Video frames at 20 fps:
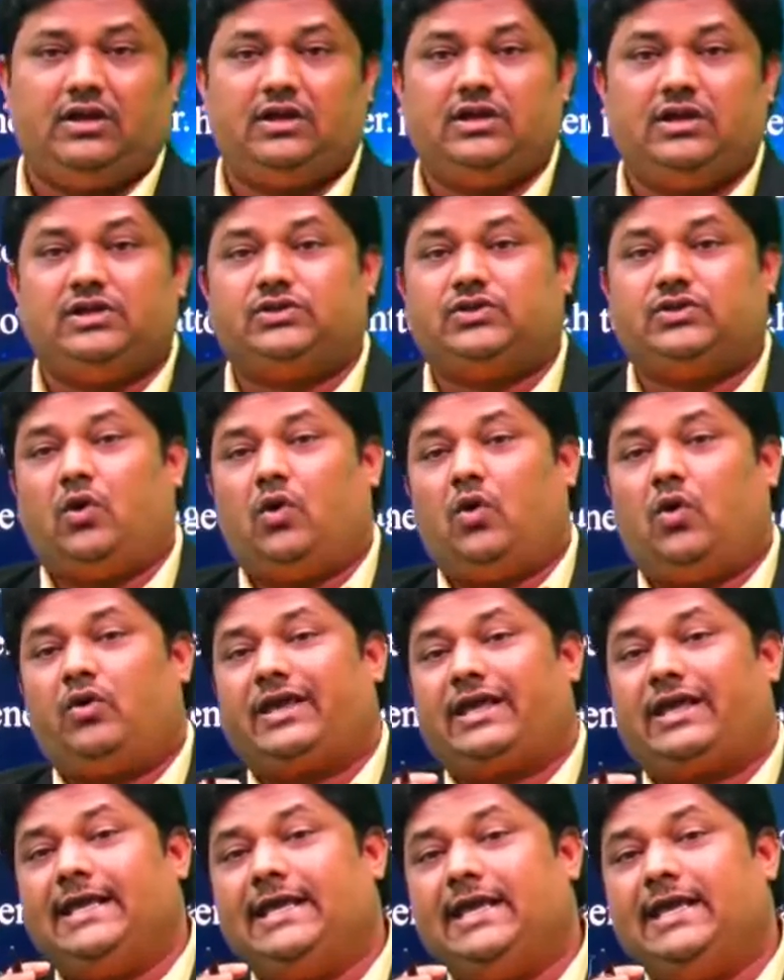So
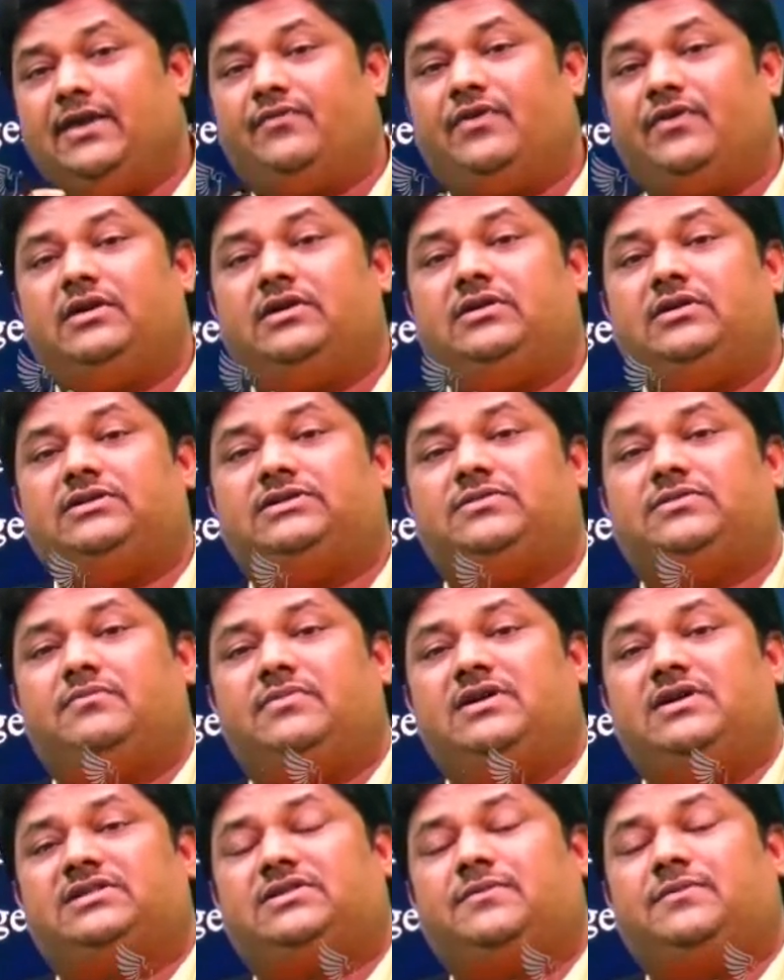keywords
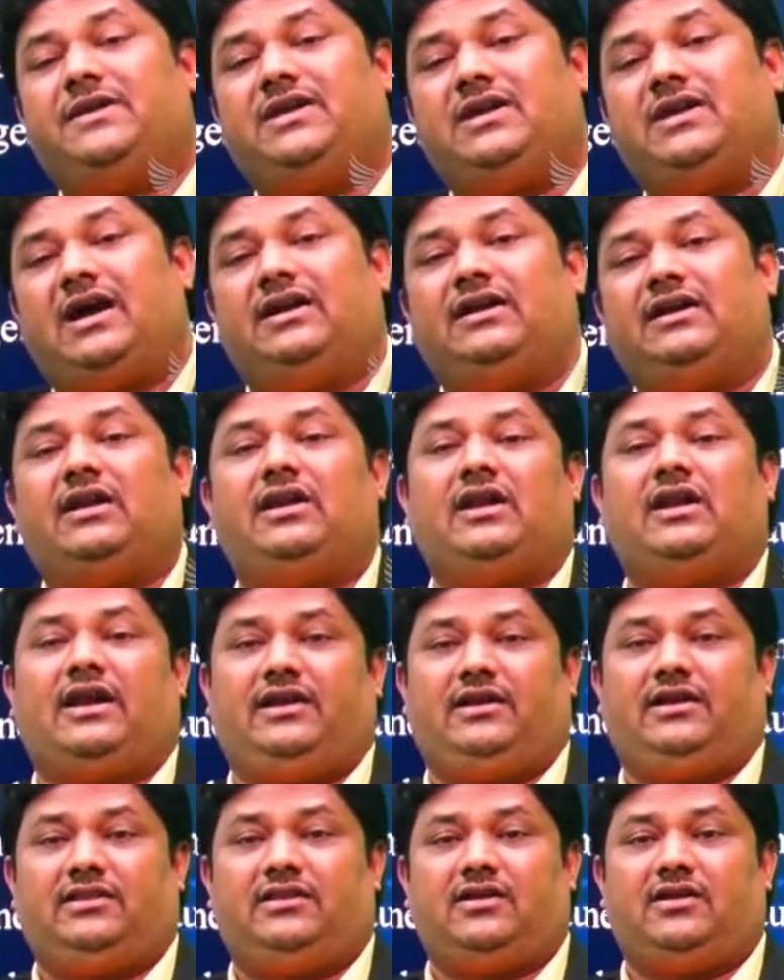must be
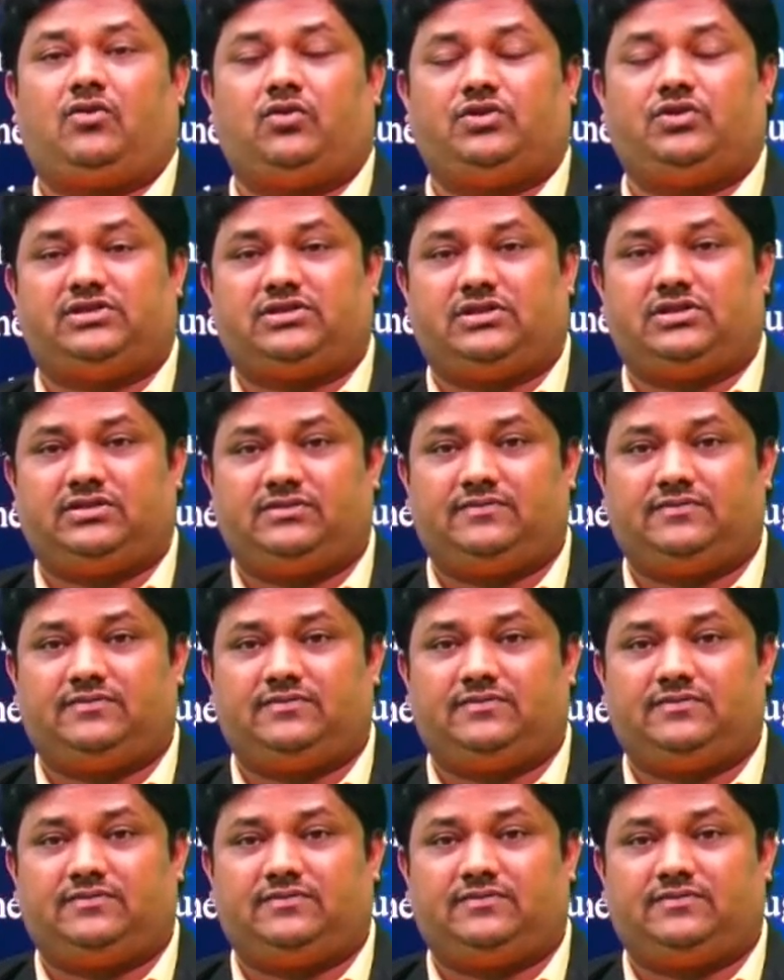underlined in the question.